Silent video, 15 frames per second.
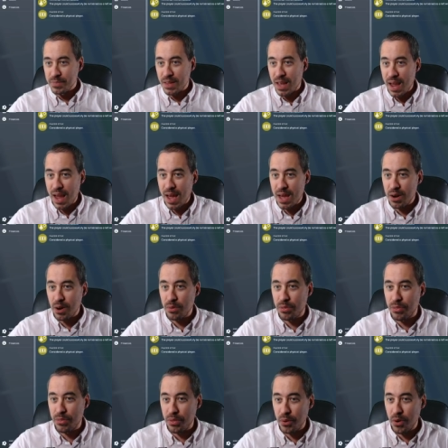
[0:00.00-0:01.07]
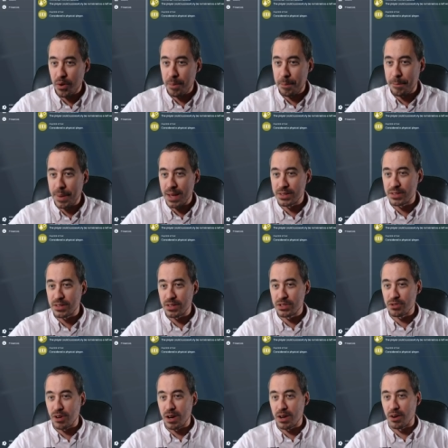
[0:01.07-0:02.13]
and our third best
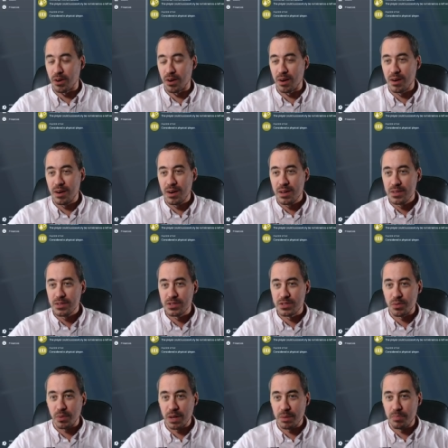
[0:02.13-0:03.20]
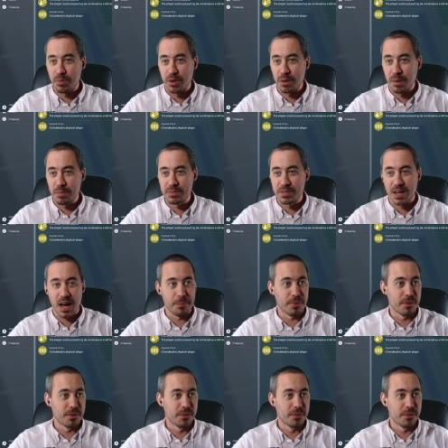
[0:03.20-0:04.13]
striker. So we're gonna put him up top.